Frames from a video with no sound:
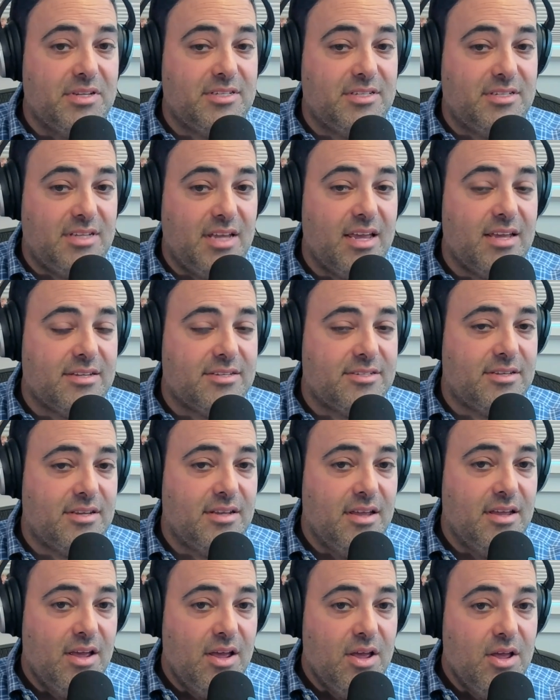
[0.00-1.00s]
assist
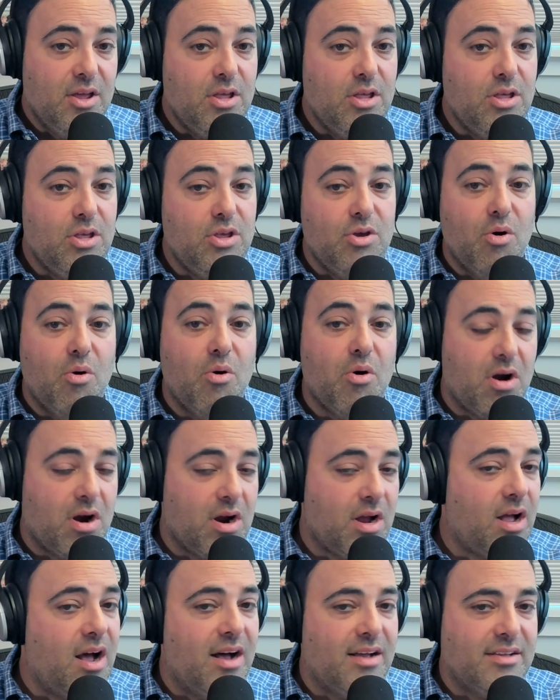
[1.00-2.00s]

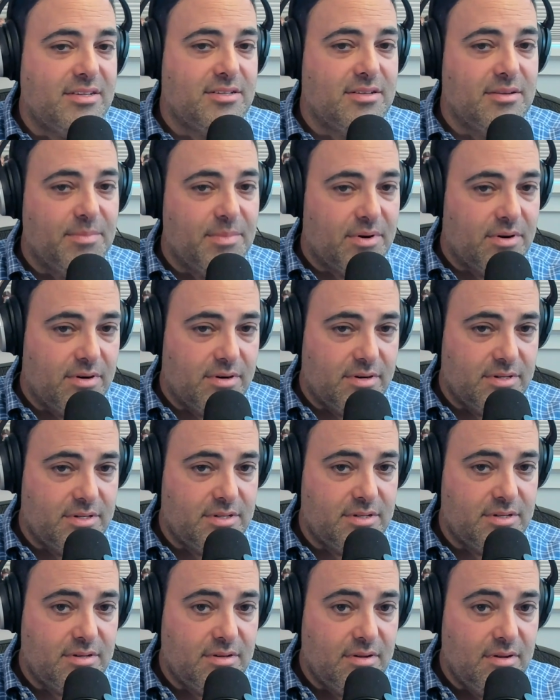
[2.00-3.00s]
your
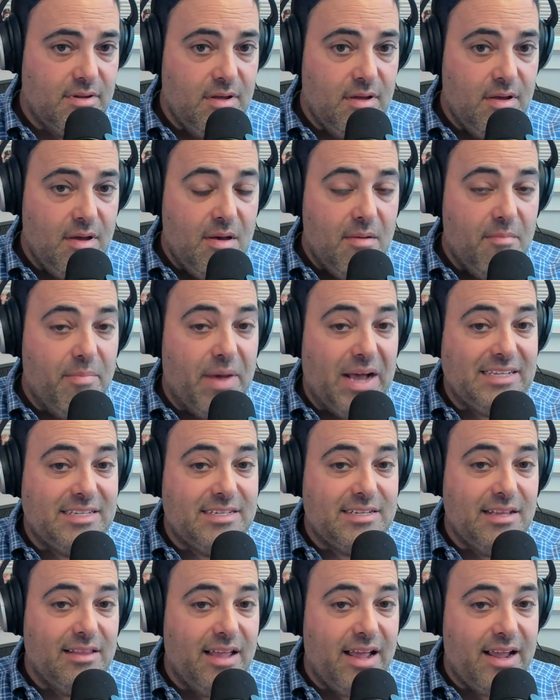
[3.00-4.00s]
customers by
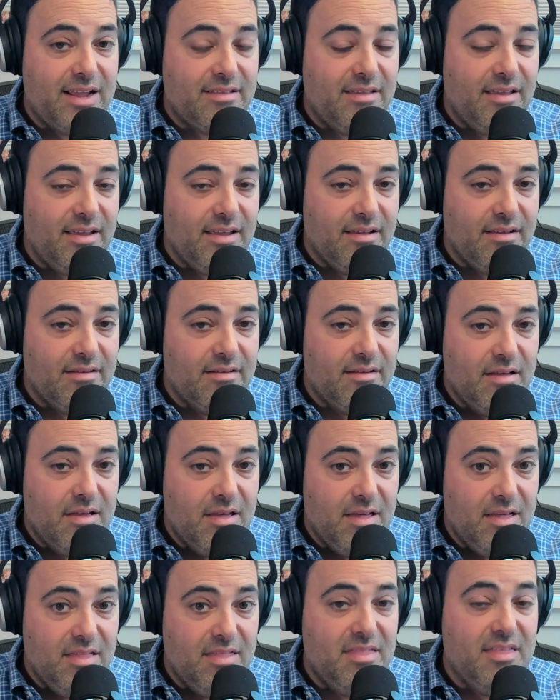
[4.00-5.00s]
selecting
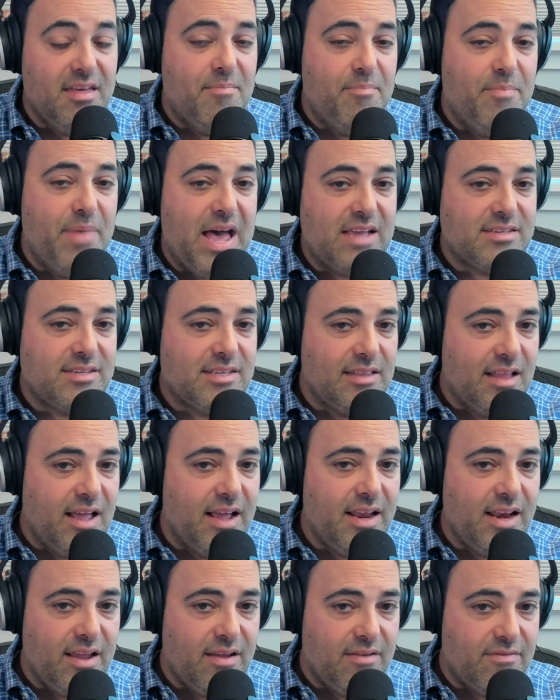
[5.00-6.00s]
the best
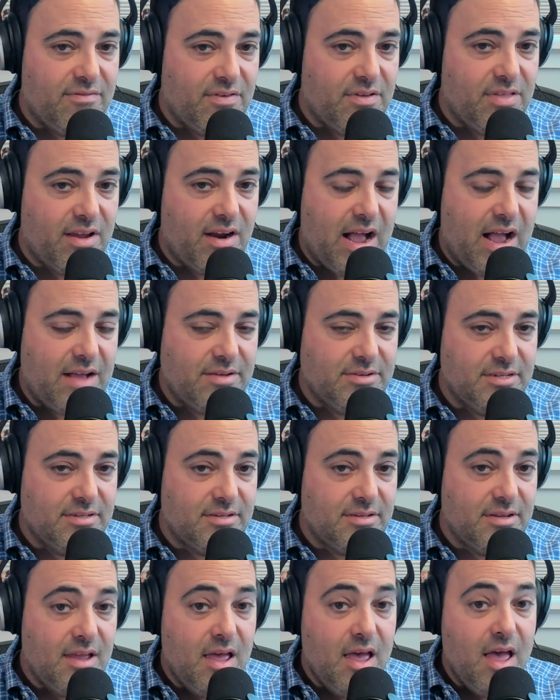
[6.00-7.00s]
lighting for their
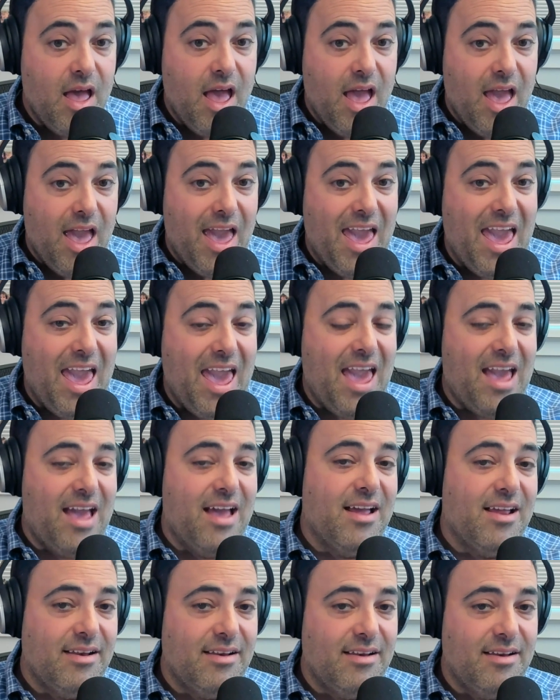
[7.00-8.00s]
houses.
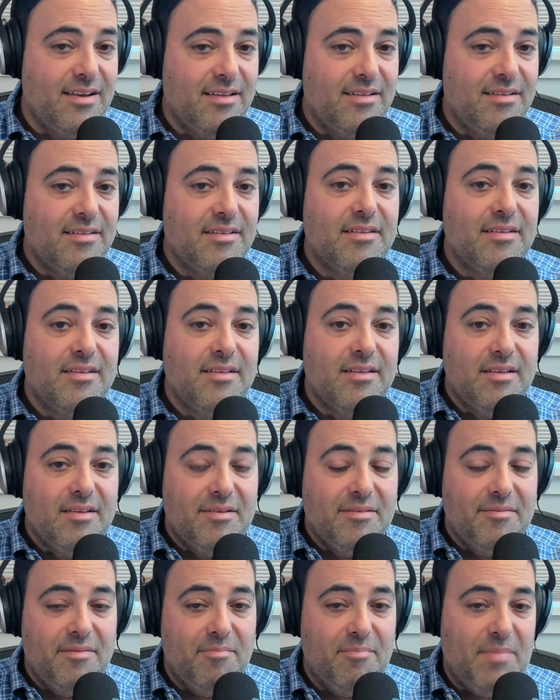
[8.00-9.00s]
And
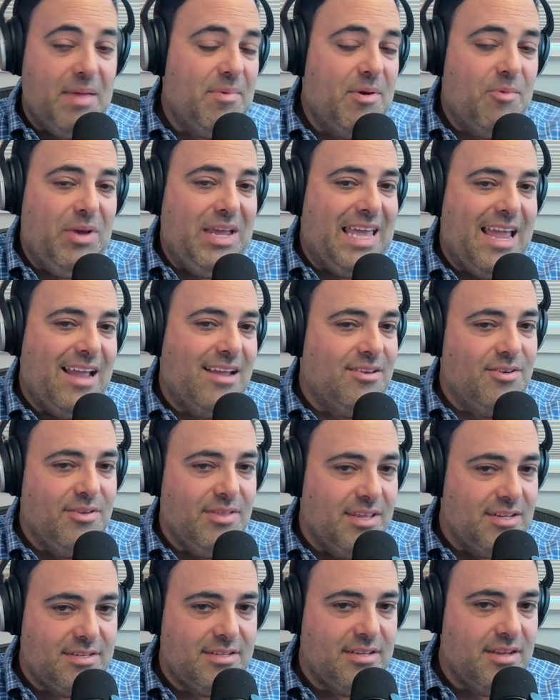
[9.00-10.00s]
maybe we can't do
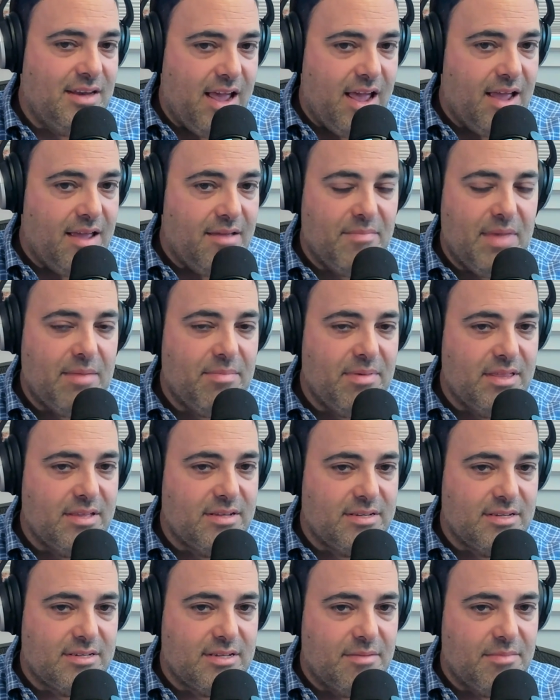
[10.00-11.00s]
this today. Maybe
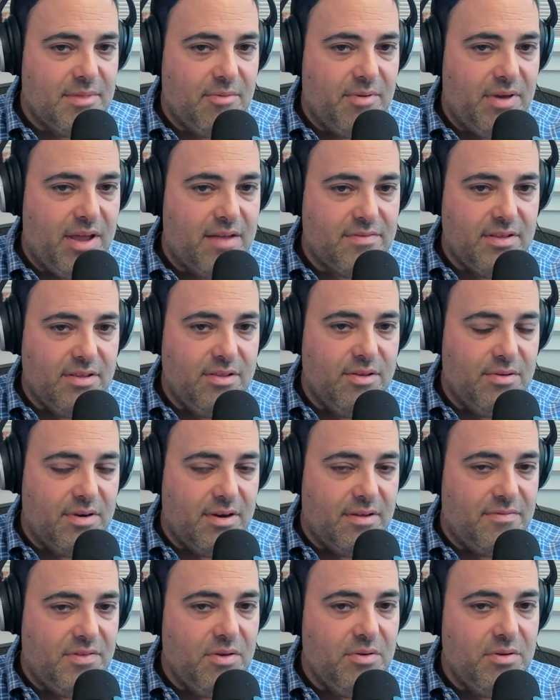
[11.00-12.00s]
this is something we have to do
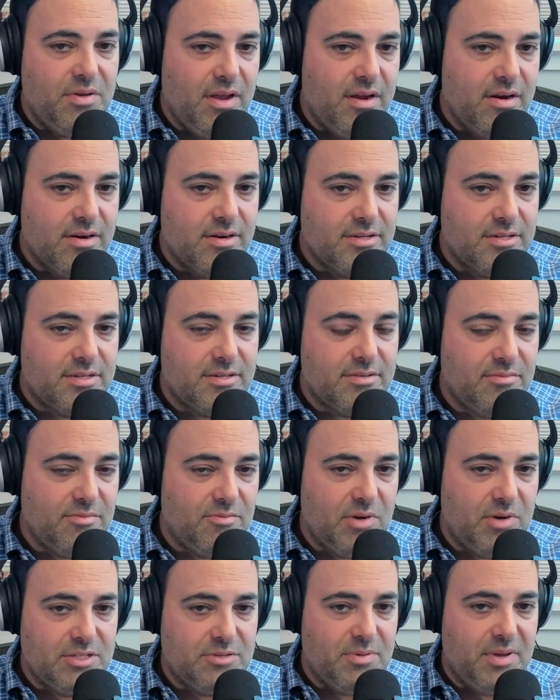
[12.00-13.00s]
in a few years
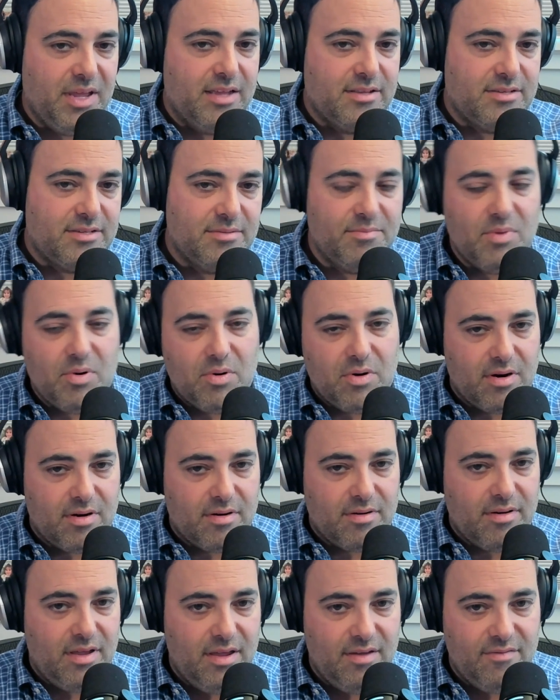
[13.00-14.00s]
once we get some
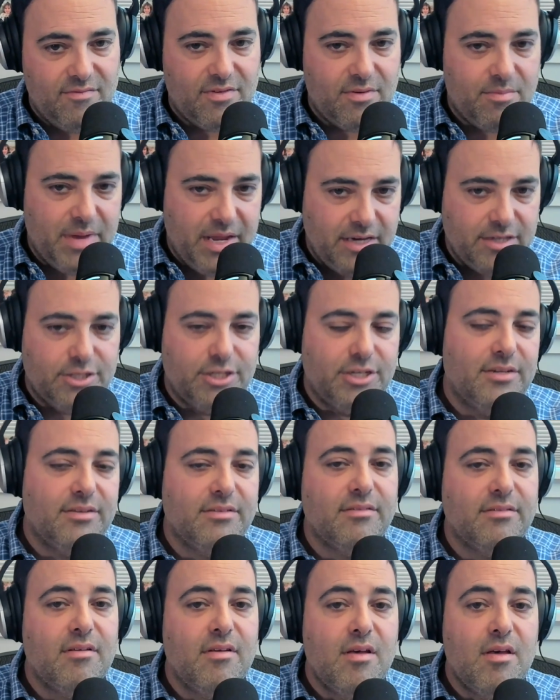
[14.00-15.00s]
more
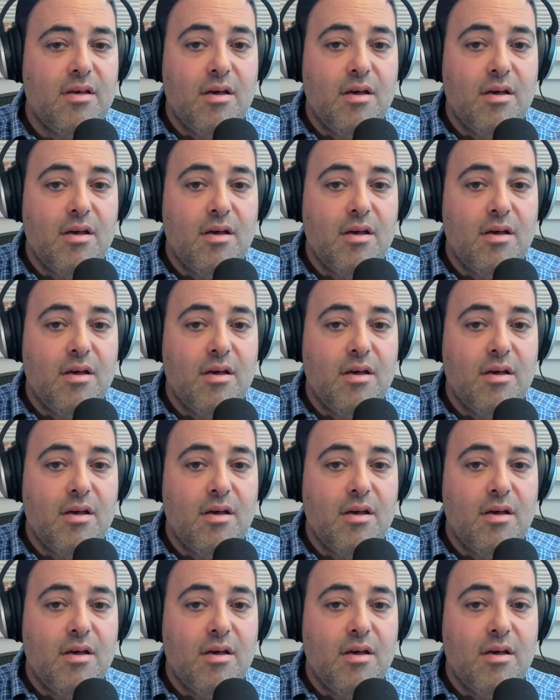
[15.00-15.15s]
information.